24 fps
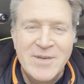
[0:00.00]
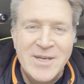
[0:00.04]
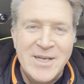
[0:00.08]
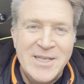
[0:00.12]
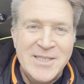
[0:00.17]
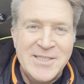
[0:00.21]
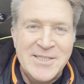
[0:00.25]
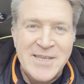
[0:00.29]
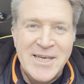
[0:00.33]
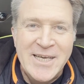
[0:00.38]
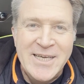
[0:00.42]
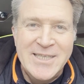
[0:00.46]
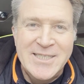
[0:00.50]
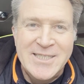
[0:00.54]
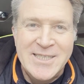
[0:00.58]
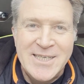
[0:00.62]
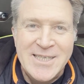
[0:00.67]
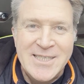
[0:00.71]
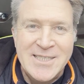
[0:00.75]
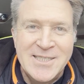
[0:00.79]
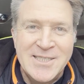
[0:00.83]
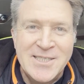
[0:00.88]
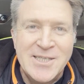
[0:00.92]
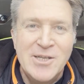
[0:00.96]
in his
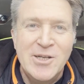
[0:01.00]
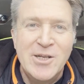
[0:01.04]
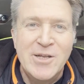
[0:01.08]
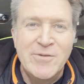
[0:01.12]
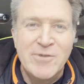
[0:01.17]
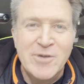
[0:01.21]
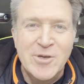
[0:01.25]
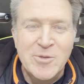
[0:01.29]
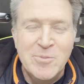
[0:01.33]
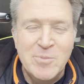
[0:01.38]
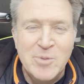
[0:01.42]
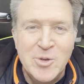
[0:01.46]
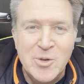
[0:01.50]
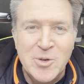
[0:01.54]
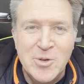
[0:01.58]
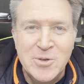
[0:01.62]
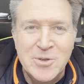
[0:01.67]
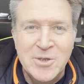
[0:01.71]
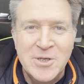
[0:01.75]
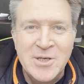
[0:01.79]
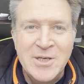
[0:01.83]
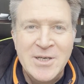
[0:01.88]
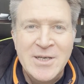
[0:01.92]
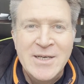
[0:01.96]
80s, still living
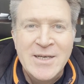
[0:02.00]
aboard,